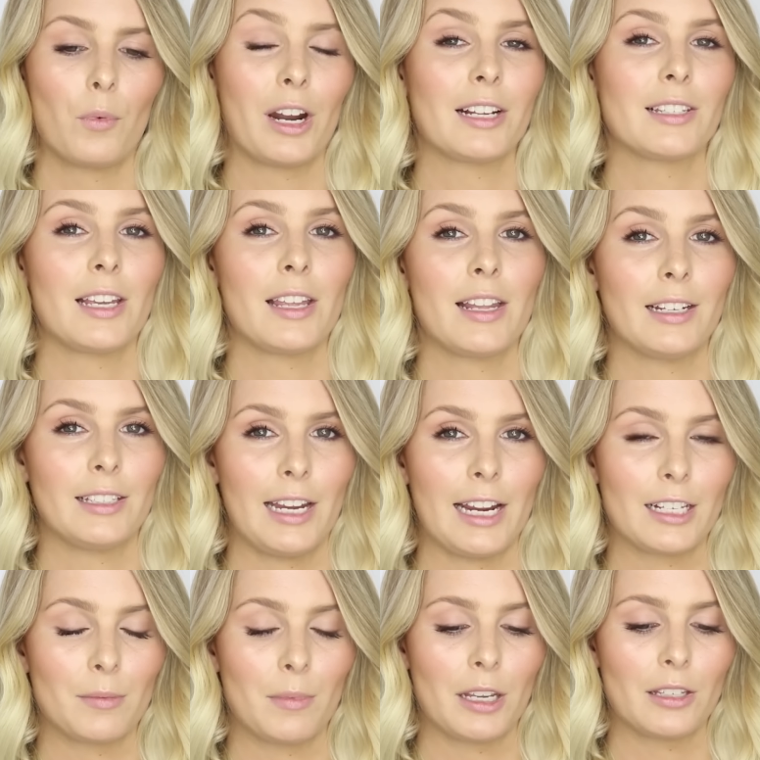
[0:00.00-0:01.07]
When I sent that
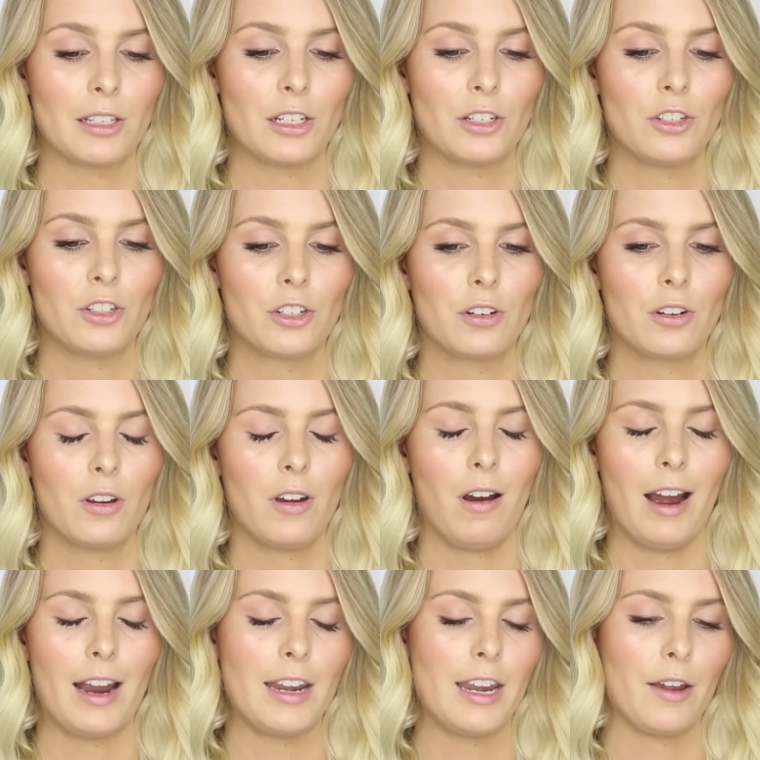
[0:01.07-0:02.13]
text message,
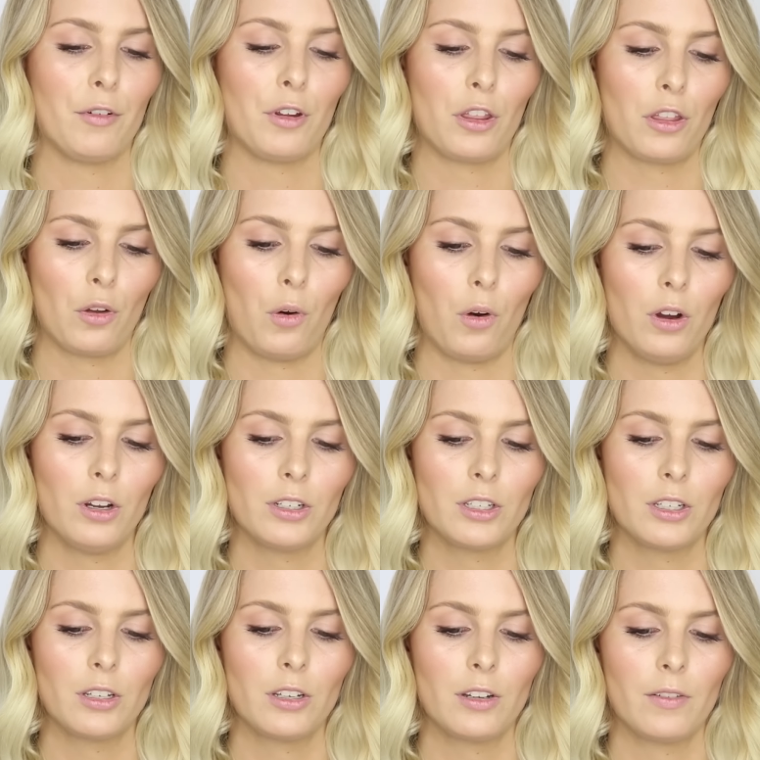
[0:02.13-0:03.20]
I never
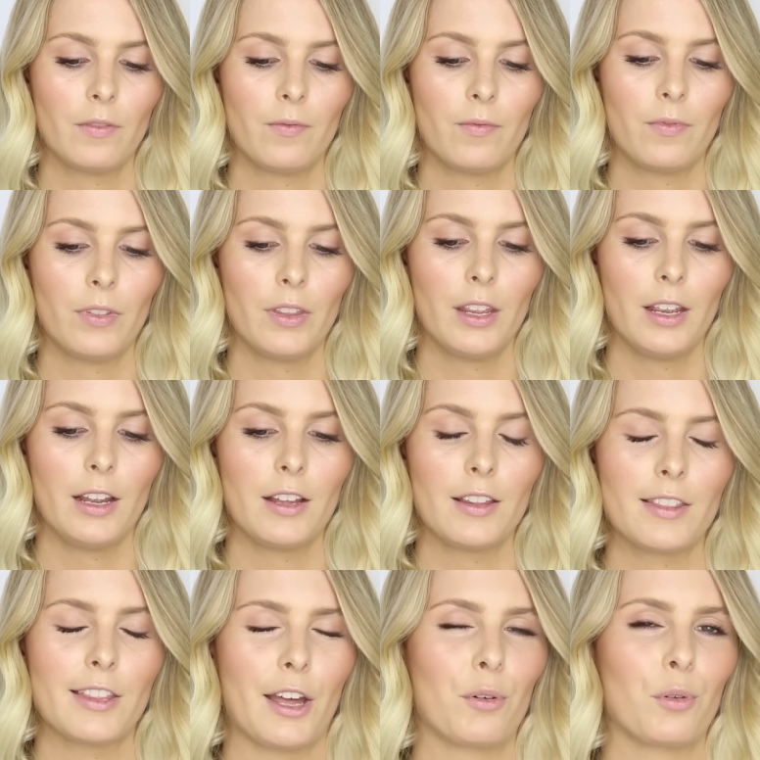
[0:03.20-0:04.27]
thought
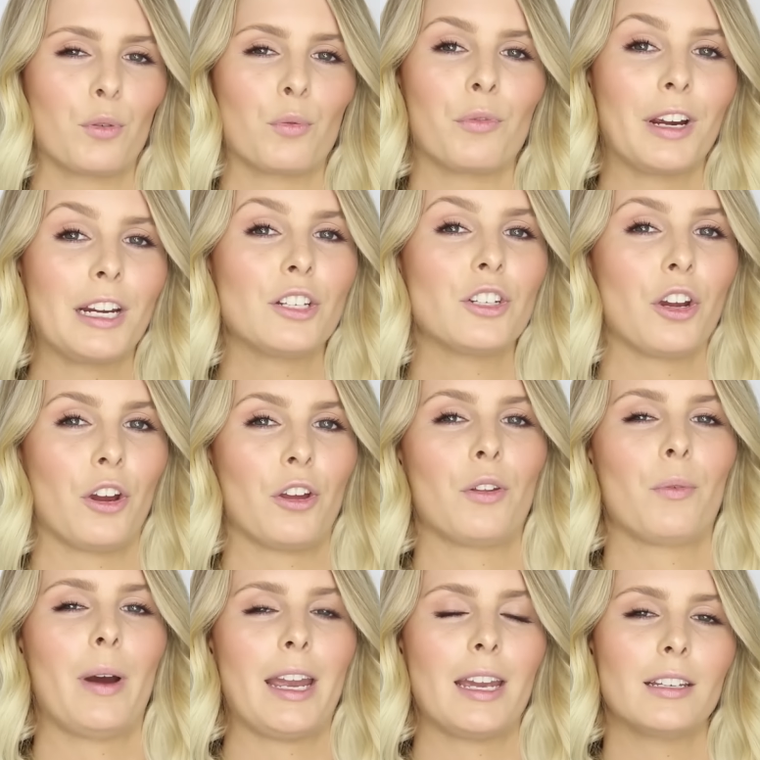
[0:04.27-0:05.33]
that it would reach her
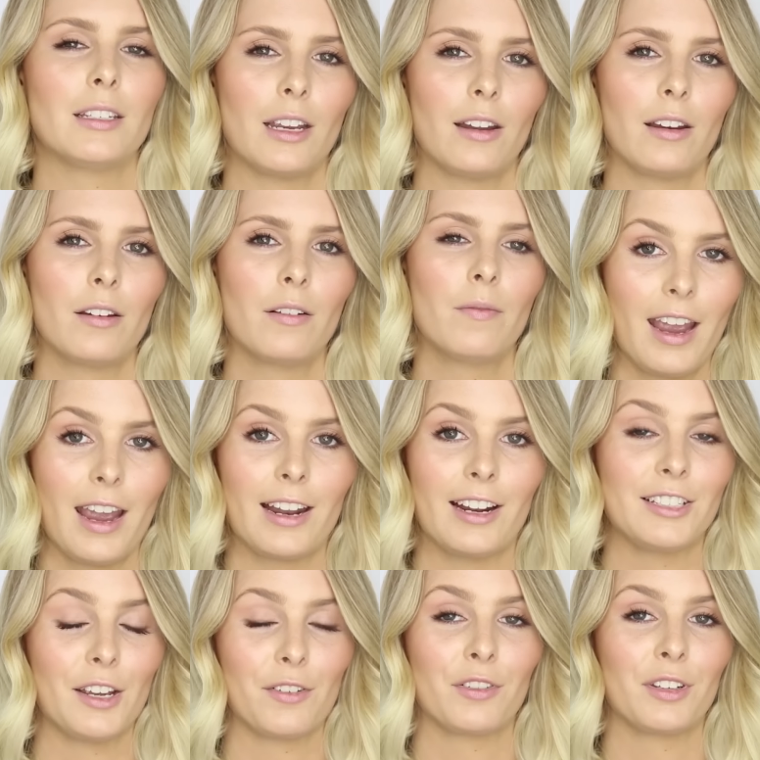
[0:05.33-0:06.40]
the way it did. And
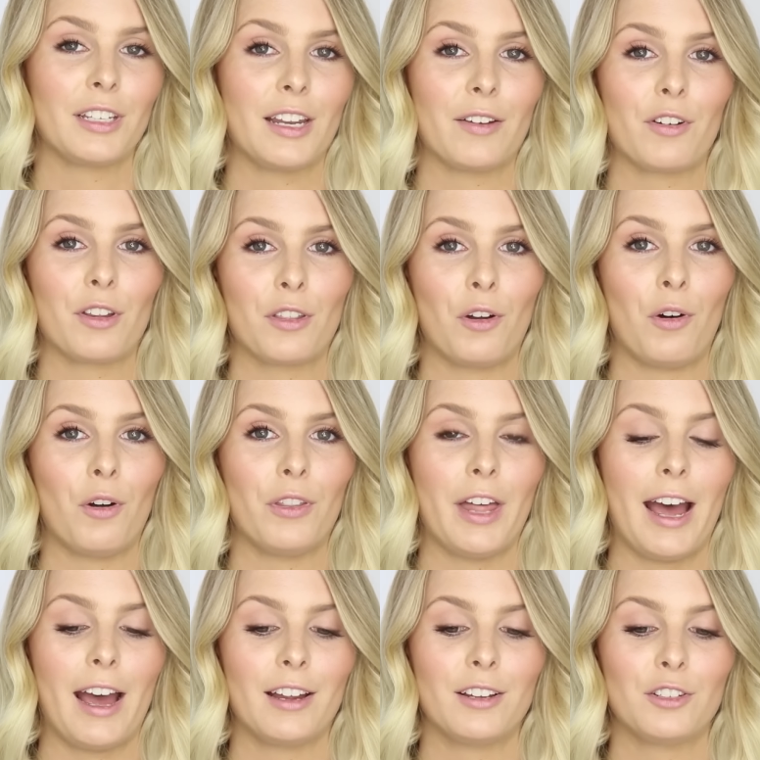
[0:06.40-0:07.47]
I definitely never thought
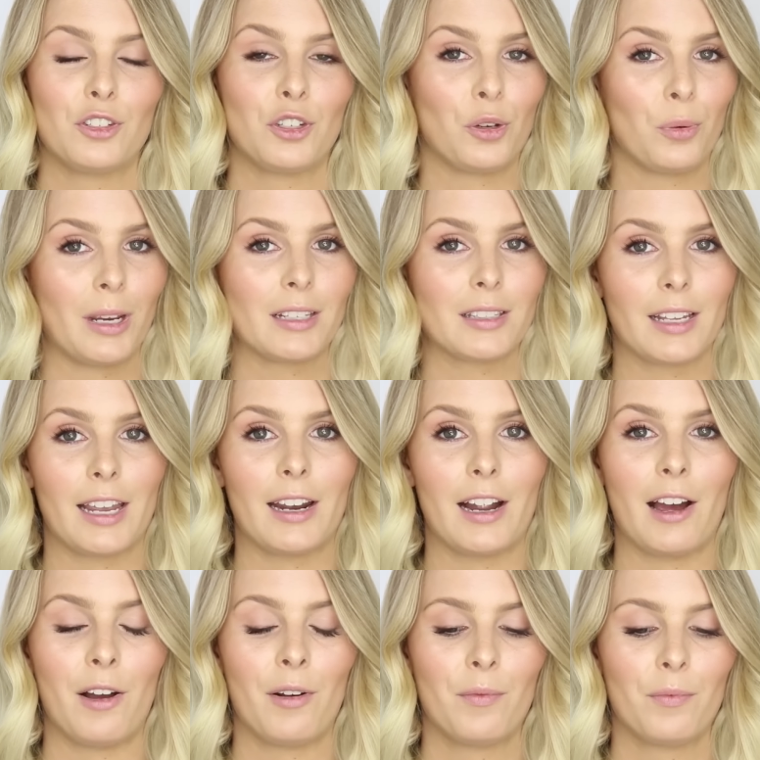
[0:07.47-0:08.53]
that 2 weeks
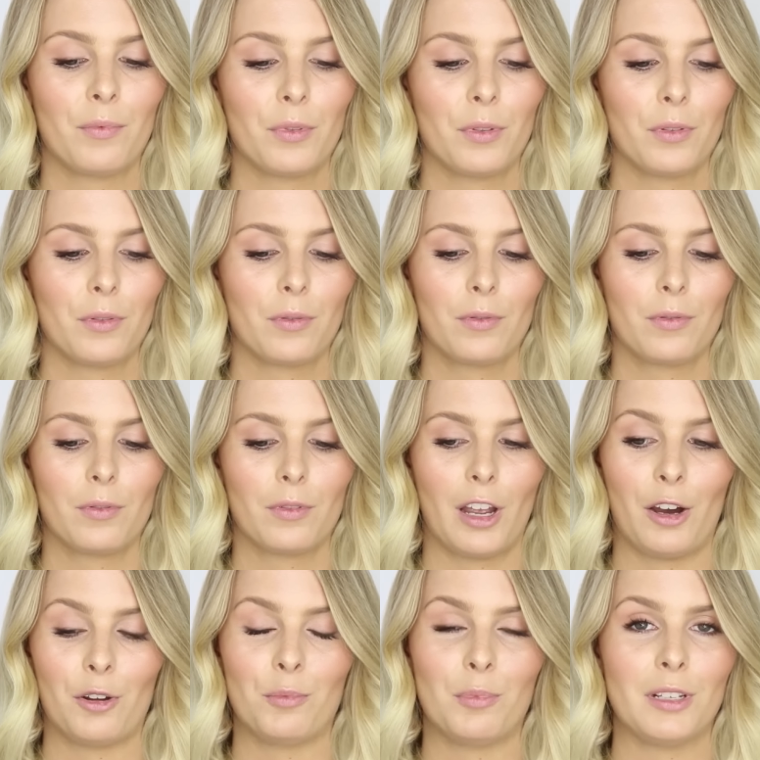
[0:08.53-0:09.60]
later,
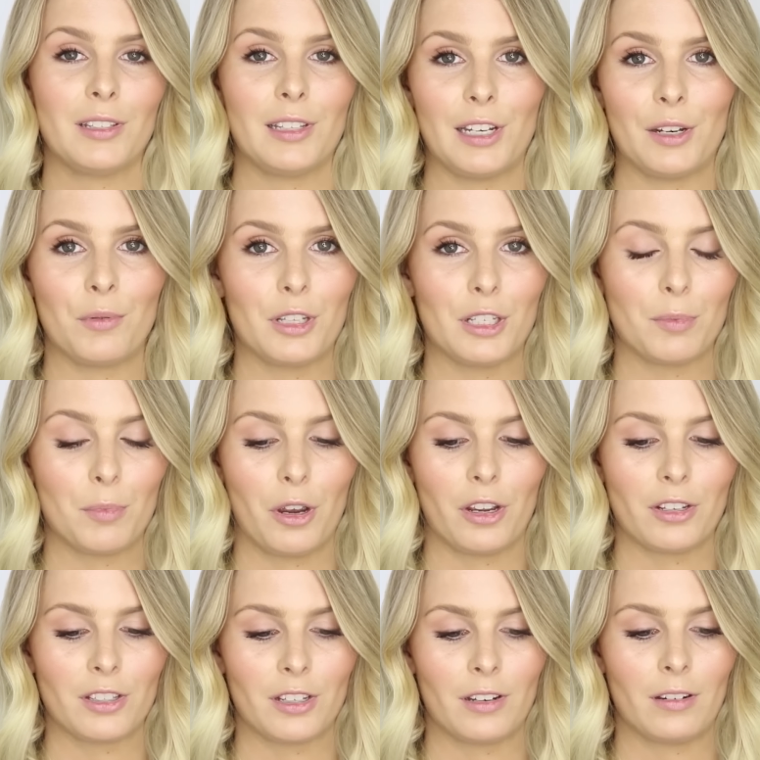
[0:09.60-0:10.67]
I would be sitting with this
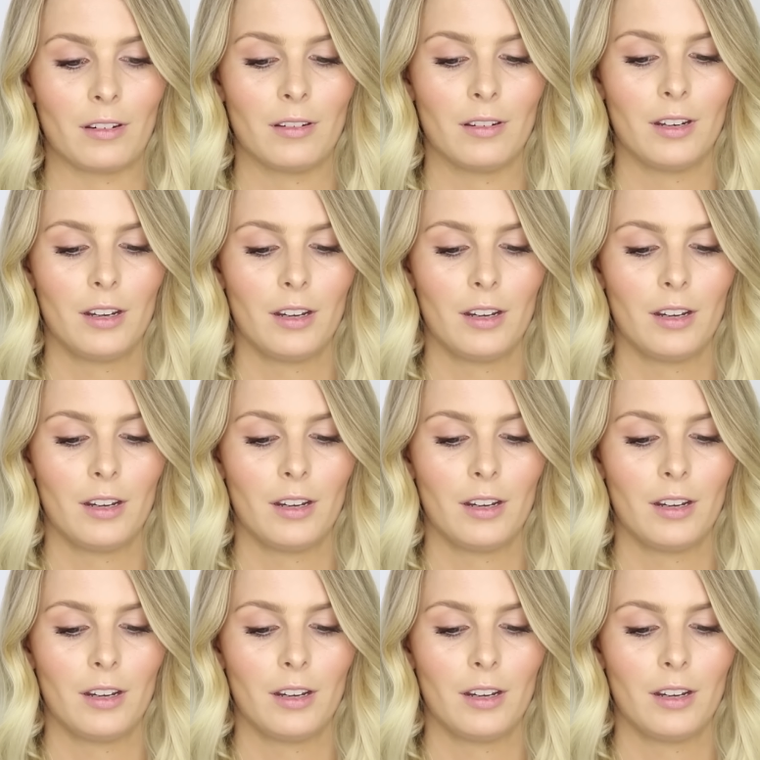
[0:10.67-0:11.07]
person